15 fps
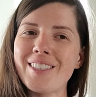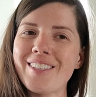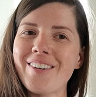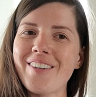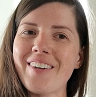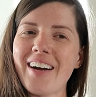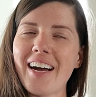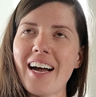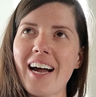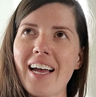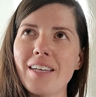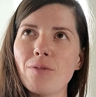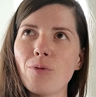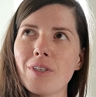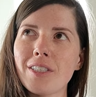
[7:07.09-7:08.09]
So
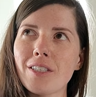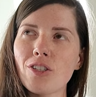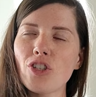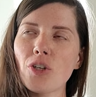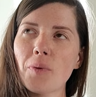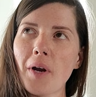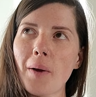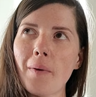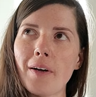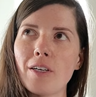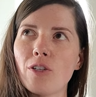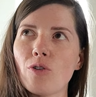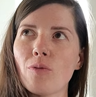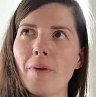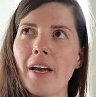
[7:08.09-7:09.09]
I wasn't sure what I wanted
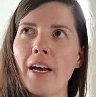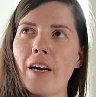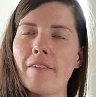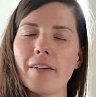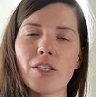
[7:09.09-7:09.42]
to do with my hair,